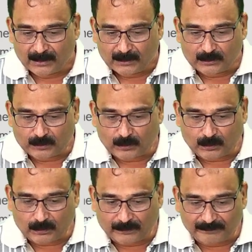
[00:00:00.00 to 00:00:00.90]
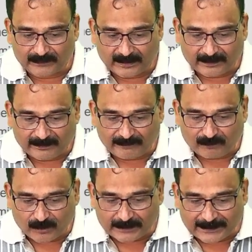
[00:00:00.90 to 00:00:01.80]
So
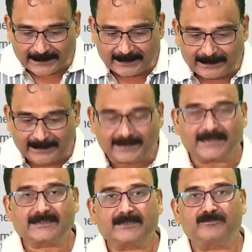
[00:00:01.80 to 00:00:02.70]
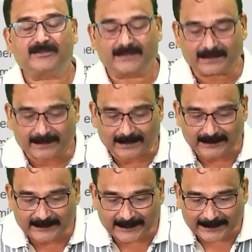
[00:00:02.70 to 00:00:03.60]
for their exceptional
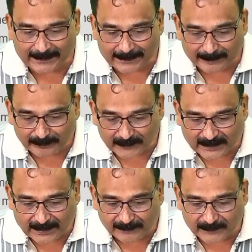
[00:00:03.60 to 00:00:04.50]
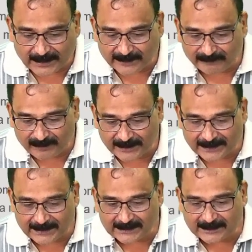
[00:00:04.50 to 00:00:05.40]
culture and
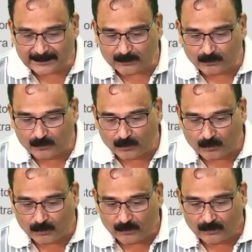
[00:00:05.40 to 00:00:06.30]
willingness to go